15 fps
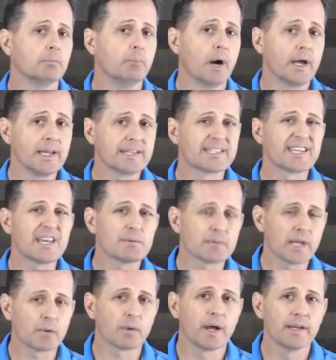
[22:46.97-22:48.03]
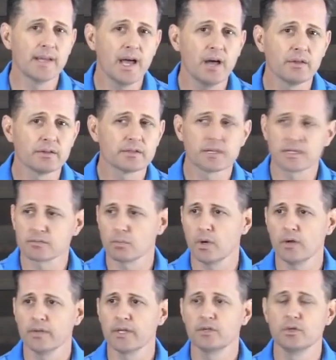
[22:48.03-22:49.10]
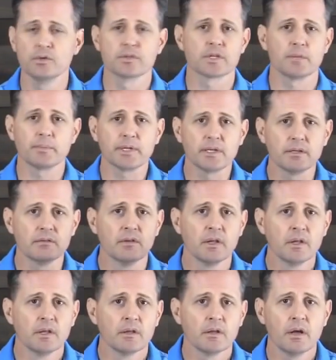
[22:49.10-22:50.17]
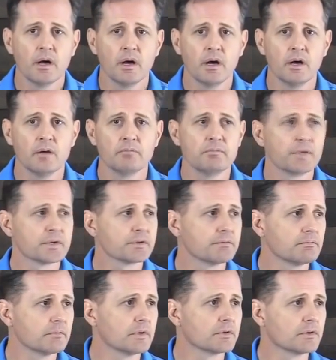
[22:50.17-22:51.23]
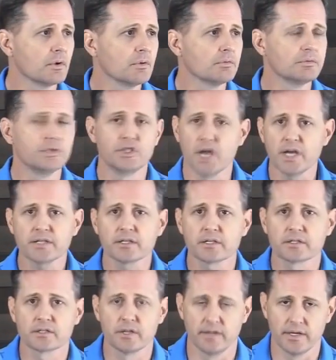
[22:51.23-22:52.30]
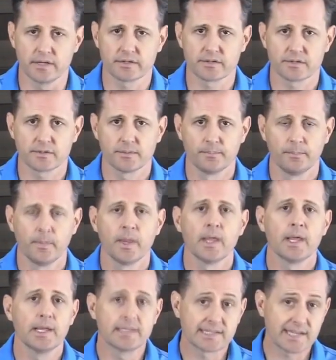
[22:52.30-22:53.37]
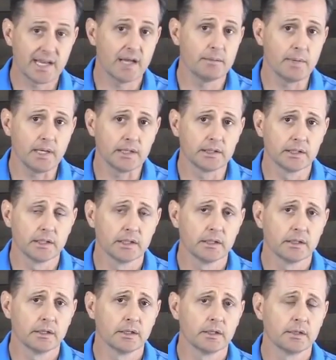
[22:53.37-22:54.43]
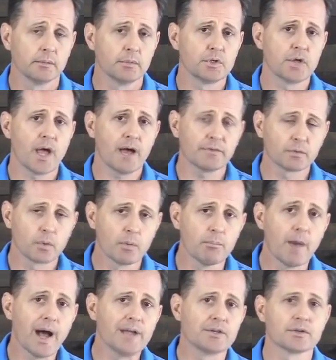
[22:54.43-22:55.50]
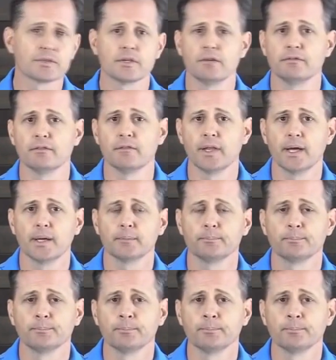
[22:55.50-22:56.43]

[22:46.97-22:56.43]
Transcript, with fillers: But it seems like right now it's just, well, they do something and there's no justice to this. It's coming. But you have to remind yourself of that.